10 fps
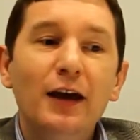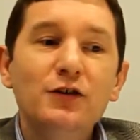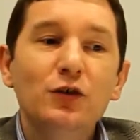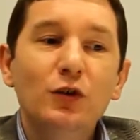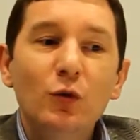
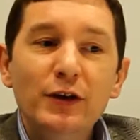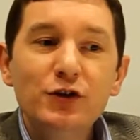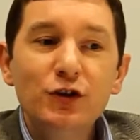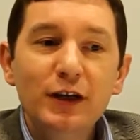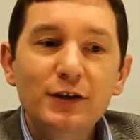So the
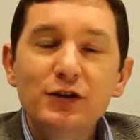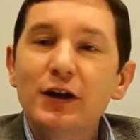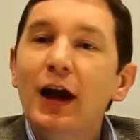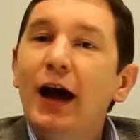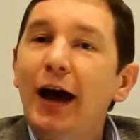question
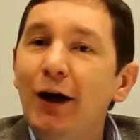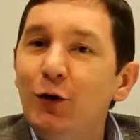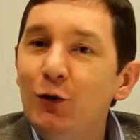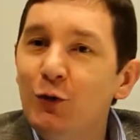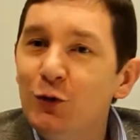isn't how
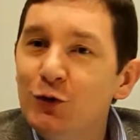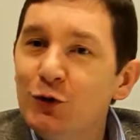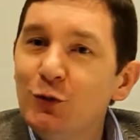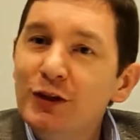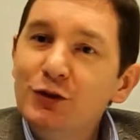
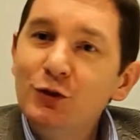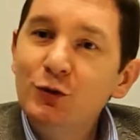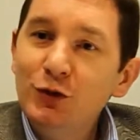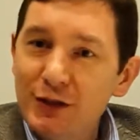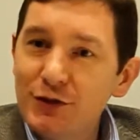do we
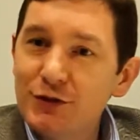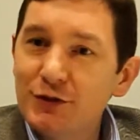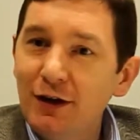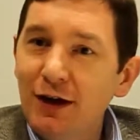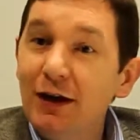do
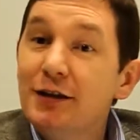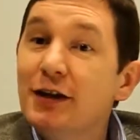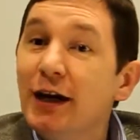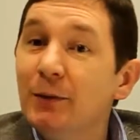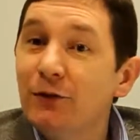this in a
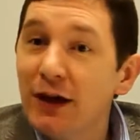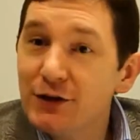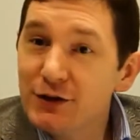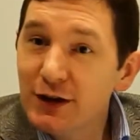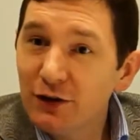time of
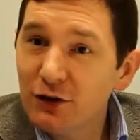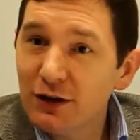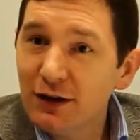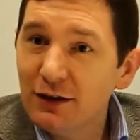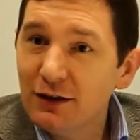
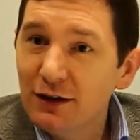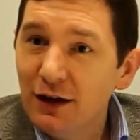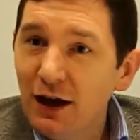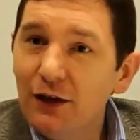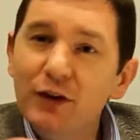austerity.
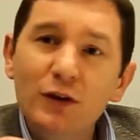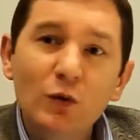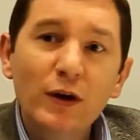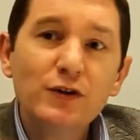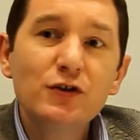I think the
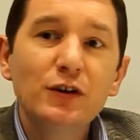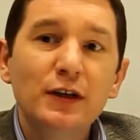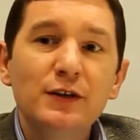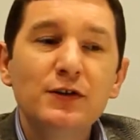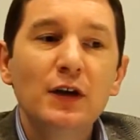question
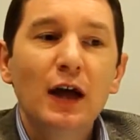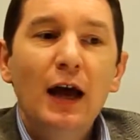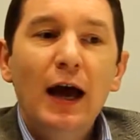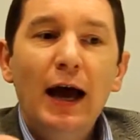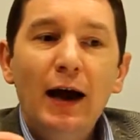is,
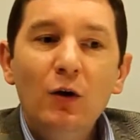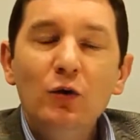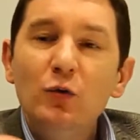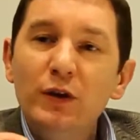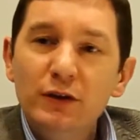how
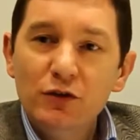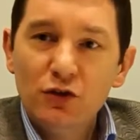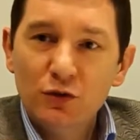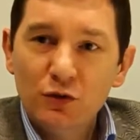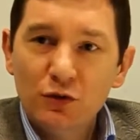do we
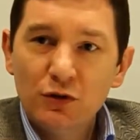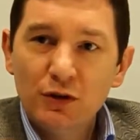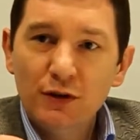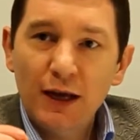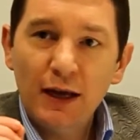ensure
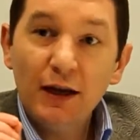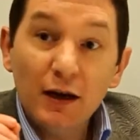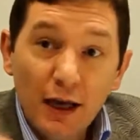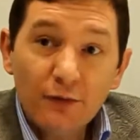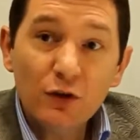that
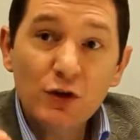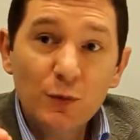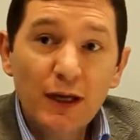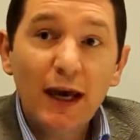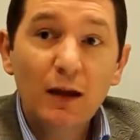in an effort
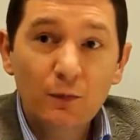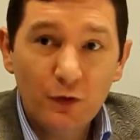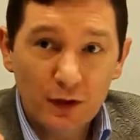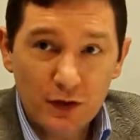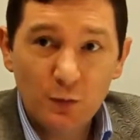to be
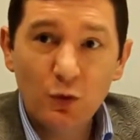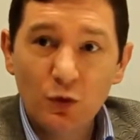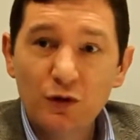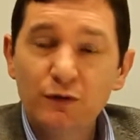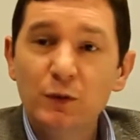helpful and
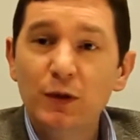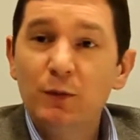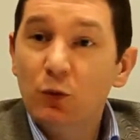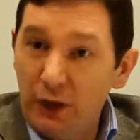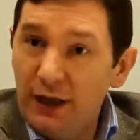supportive to
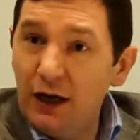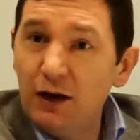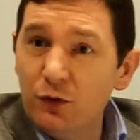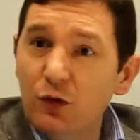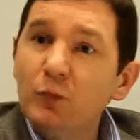people when they
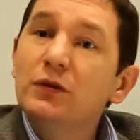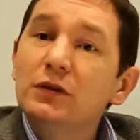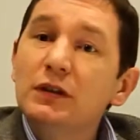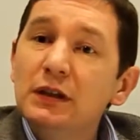are vulnerable,